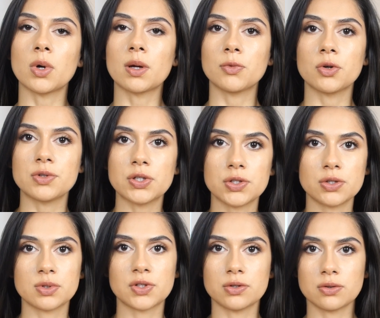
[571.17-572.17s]
what I'm going to
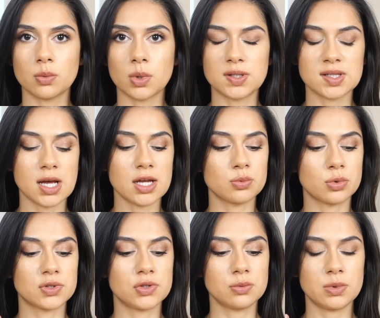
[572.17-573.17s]
do is do the one side
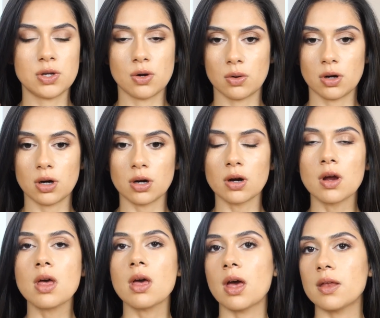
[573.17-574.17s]
with Do We Know Her
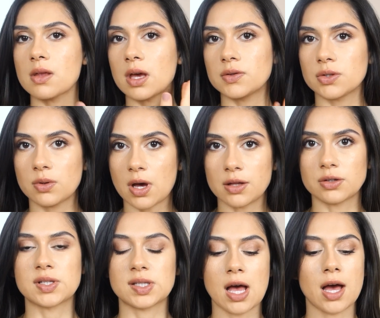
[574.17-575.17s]
and then do the
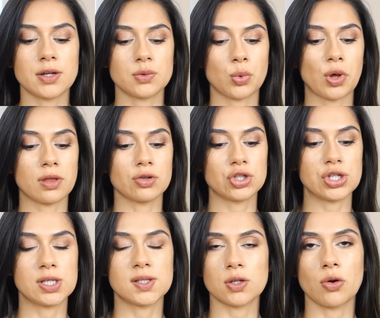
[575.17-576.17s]
other side with
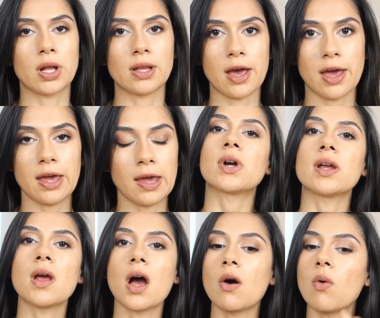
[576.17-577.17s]
xoxo LA. Right
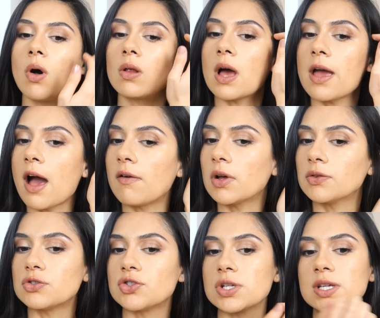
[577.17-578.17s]
now, all I have on
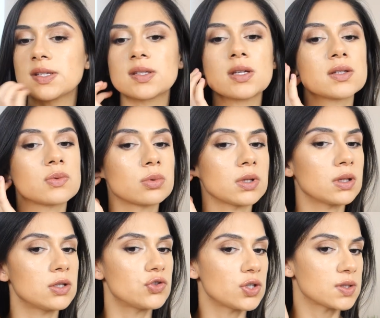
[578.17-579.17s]
the cheeks is
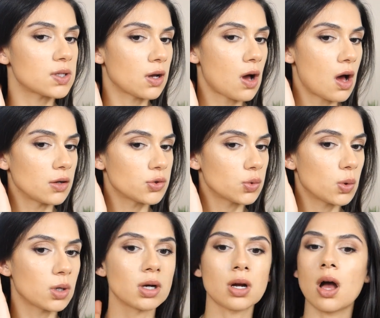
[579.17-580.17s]
really just a
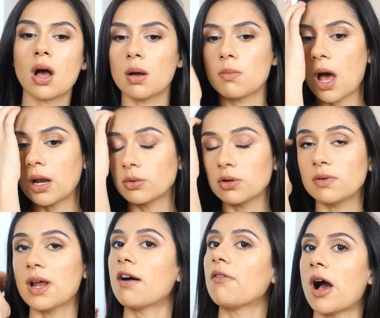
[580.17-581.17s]
contour. I don't even
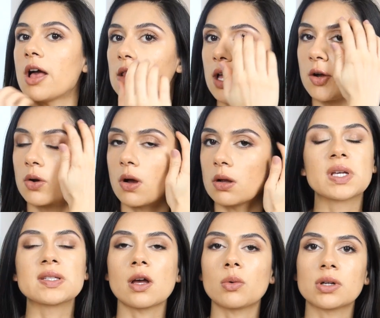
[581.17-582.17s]
have a highlighter on
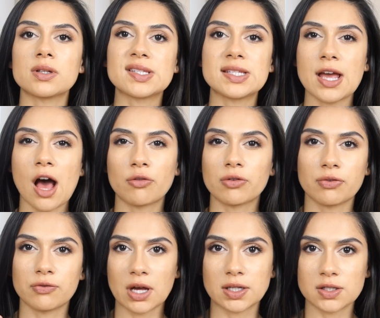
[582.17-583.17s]
because I wanted to see how
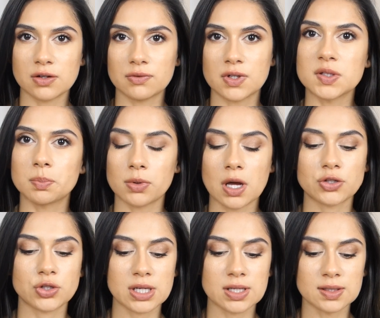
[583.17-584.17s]
reflective this
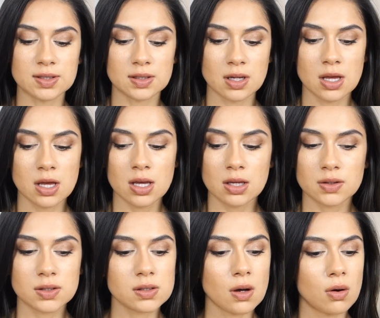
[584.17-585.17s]
blush is.
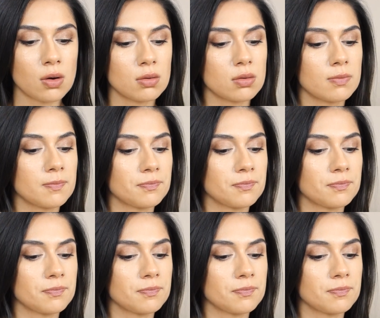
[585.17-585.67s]
So